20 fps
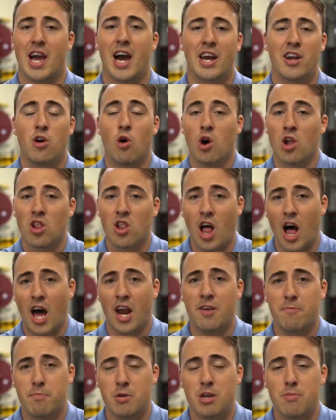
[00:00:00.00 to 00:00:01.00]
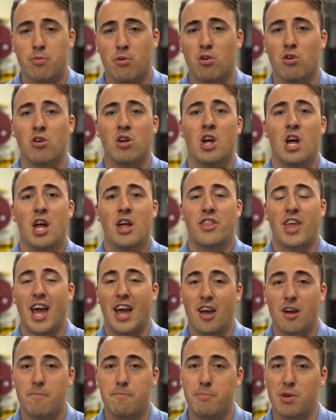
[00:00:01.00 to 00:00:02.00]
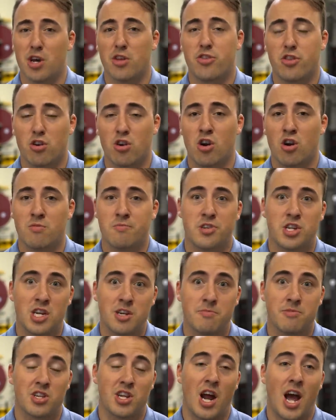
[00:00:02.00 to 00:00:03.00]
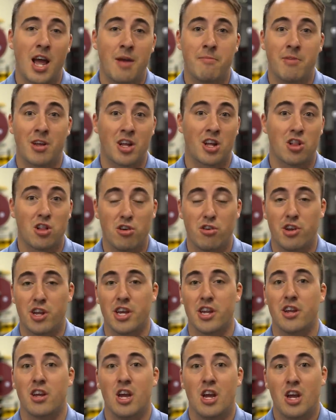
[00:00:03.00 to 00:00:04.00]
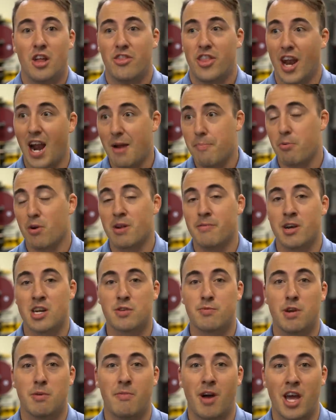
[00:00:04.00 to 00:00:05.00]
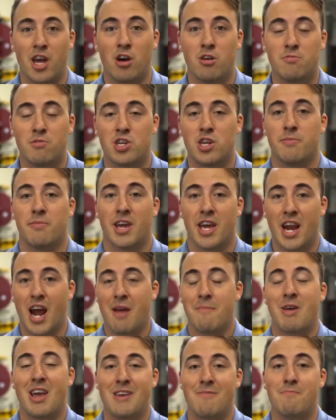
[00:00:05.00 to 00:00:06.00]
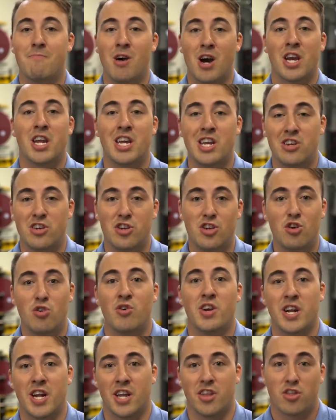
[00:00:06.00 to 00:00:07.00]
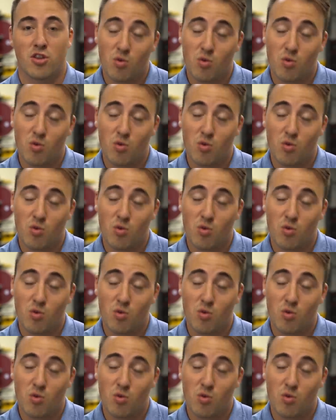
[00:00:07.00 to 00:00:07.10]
I know a lot of people that have built their home gyms, and I'm included, that I pretty much built my home gym, and I made money doing it.